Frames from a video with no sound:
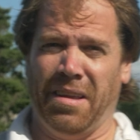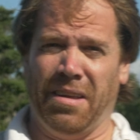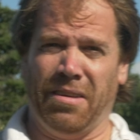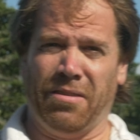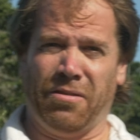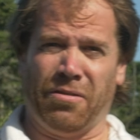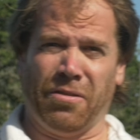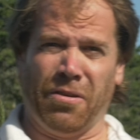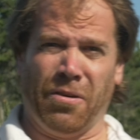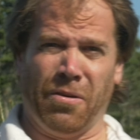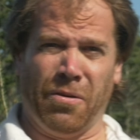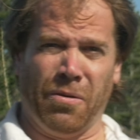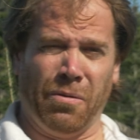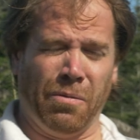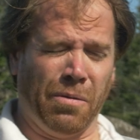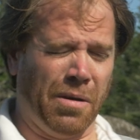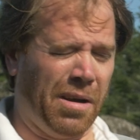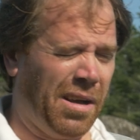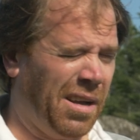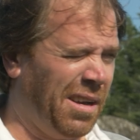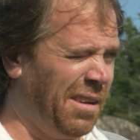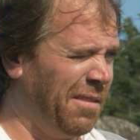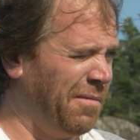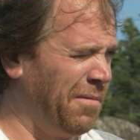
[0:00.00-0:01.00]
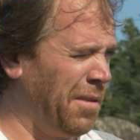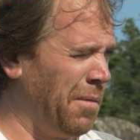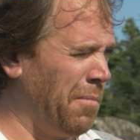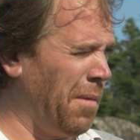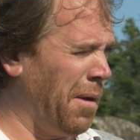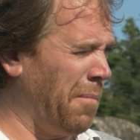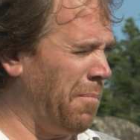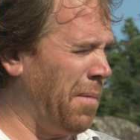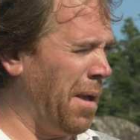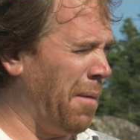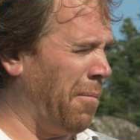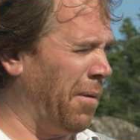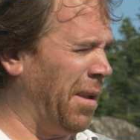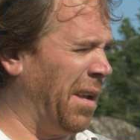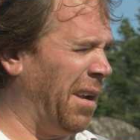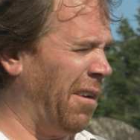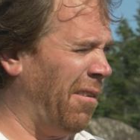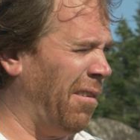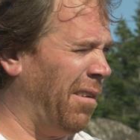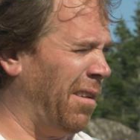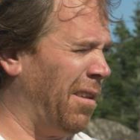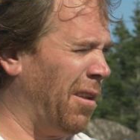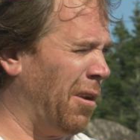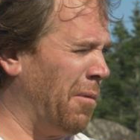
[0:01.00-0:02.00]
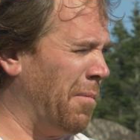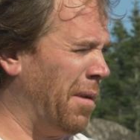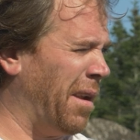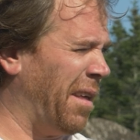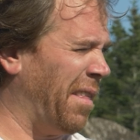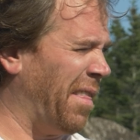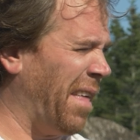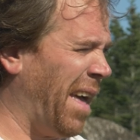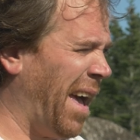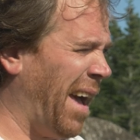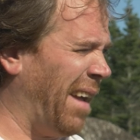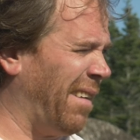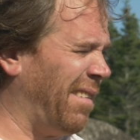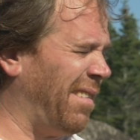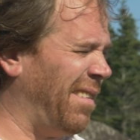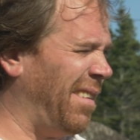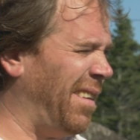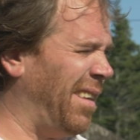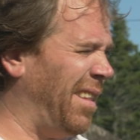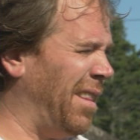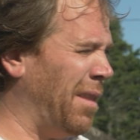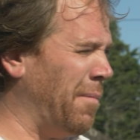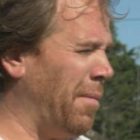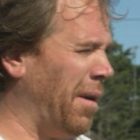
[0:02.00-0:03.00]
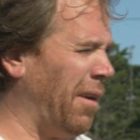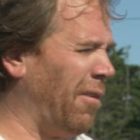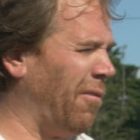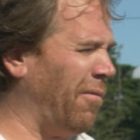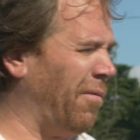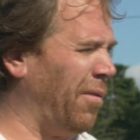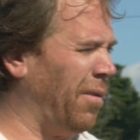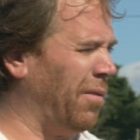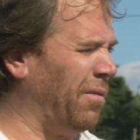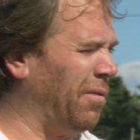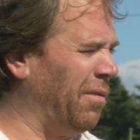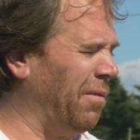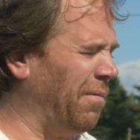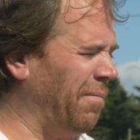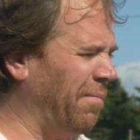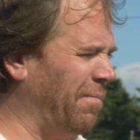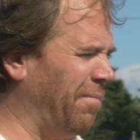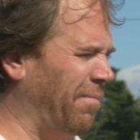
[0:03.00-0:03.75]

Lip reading: so you might be able to hear a little bit of that in the microphones.